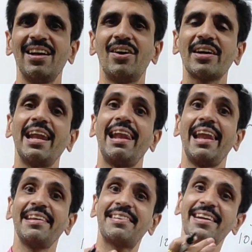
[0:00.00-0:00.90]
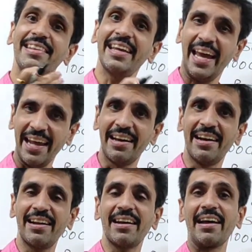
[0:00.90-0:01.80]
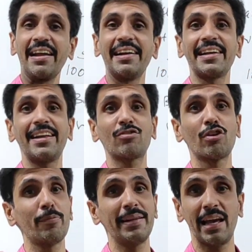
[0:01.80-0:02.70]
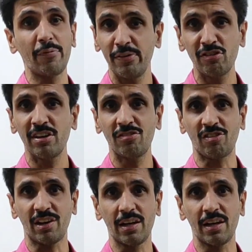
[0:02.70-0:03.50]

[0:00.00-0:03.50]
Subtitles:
Okay, lesser the error, greater is going to be the efficiency.